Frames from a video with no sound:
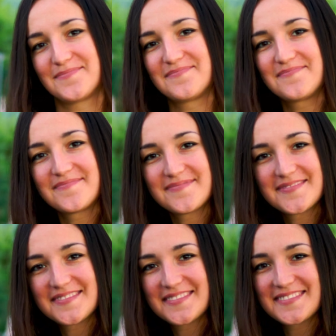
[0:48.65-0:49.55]

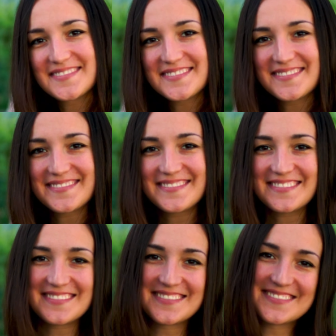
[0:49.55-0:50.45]

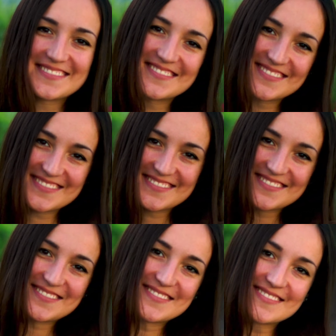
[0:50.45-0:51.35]

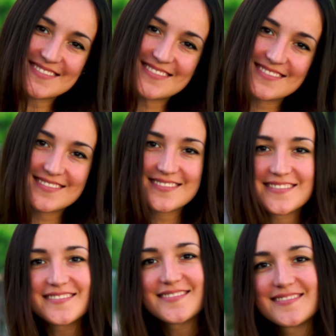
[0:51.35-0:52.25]

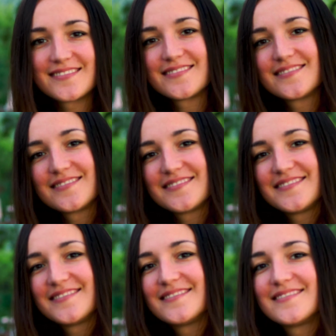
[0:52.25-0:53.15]

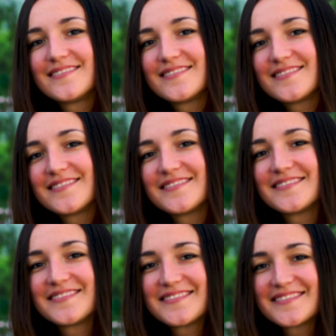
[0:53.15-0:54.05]

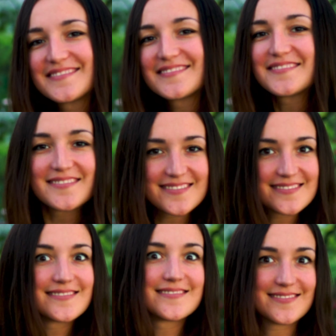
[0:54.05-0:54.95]

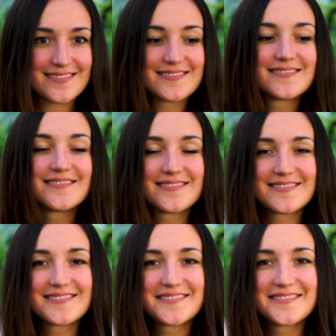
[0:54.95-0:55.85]

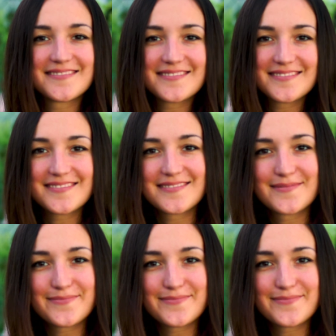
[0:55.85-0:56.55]
(silent)